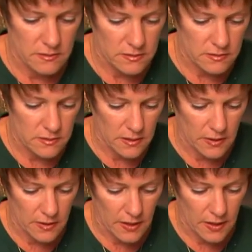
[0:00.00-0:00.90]

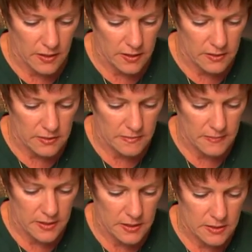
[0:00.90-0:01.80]
So that is
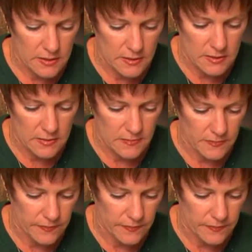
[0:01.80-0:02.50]
meat.